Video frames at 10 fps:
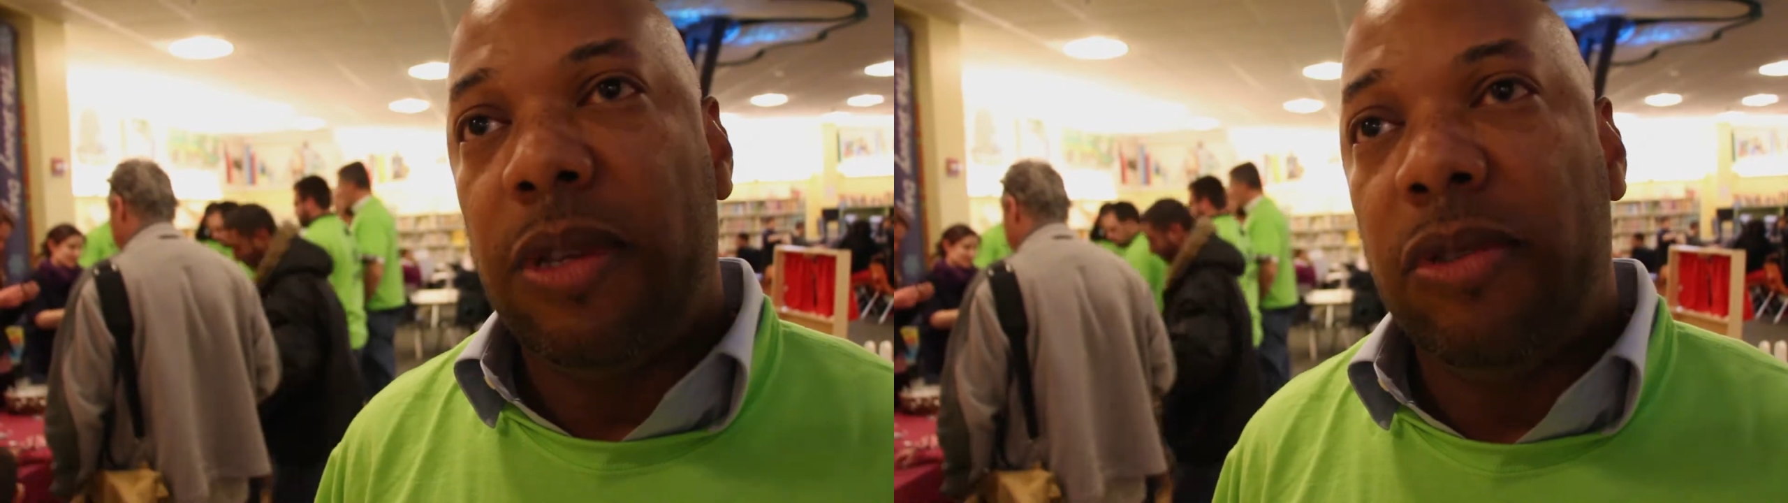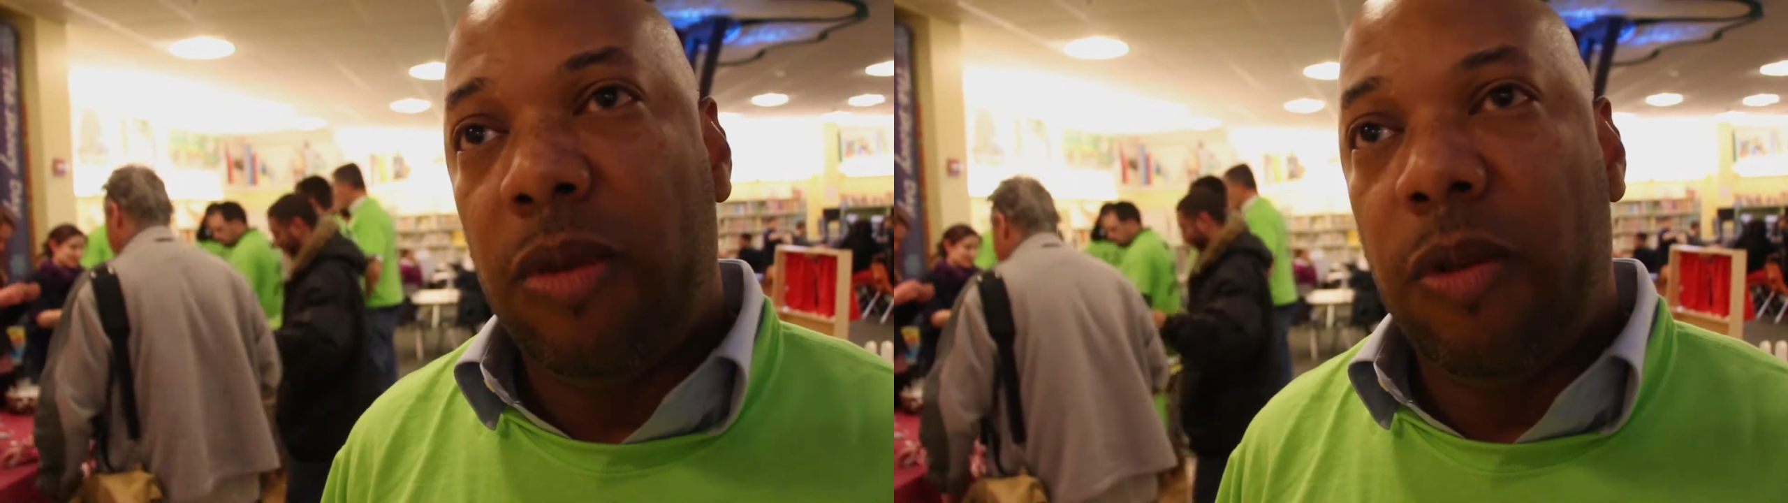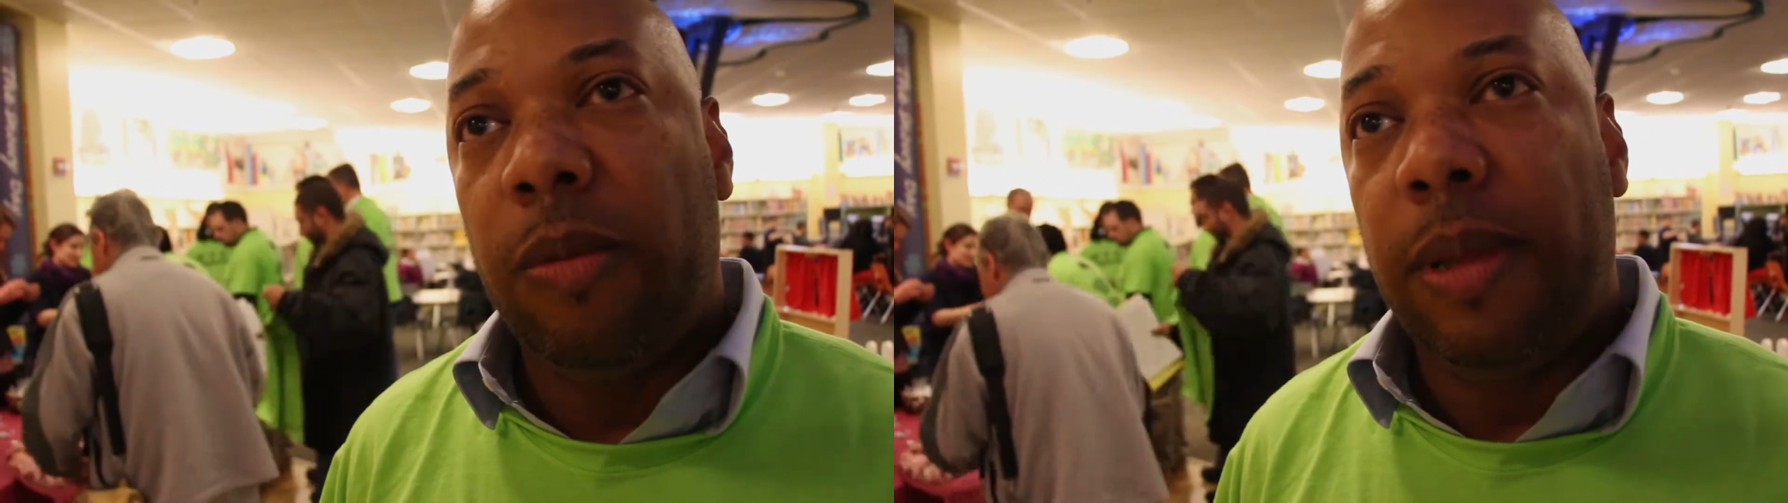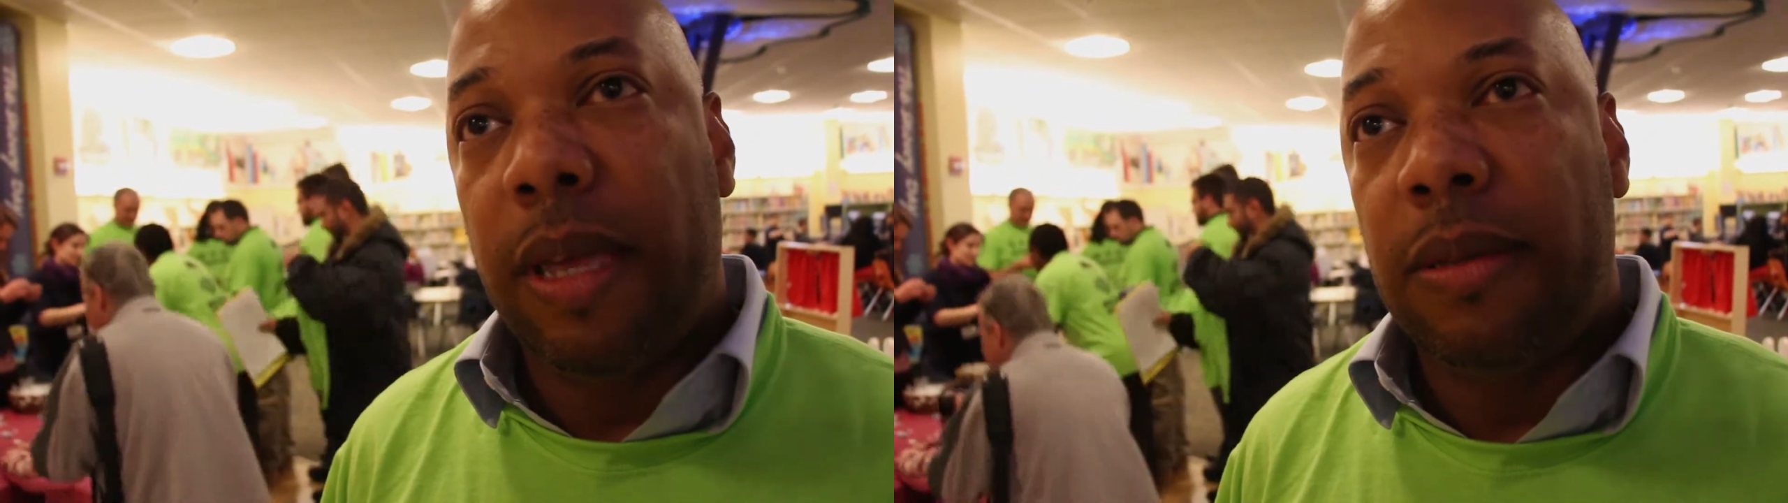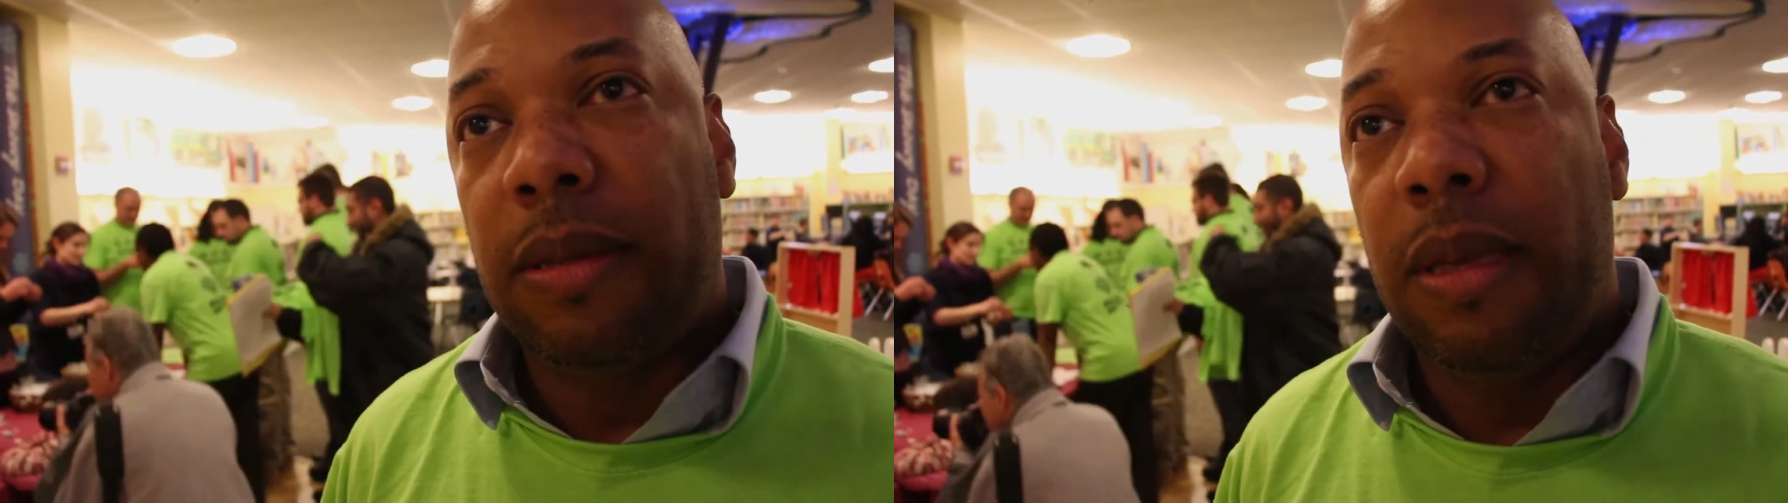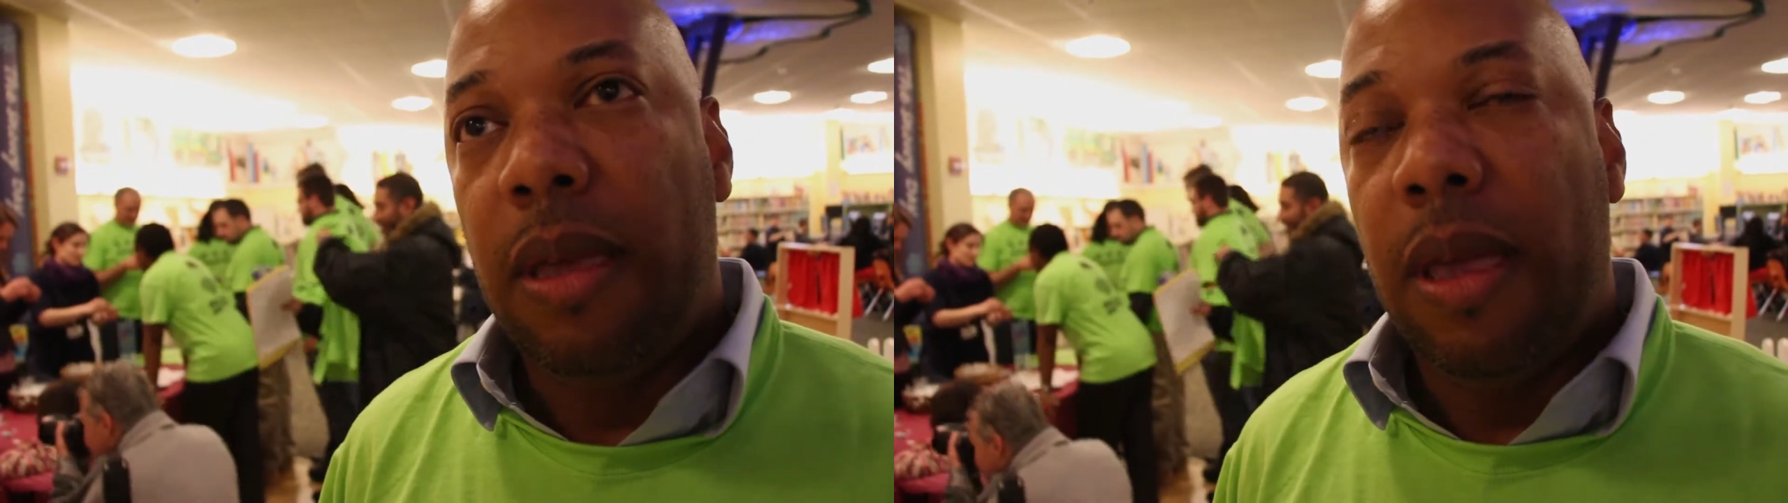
century workplace.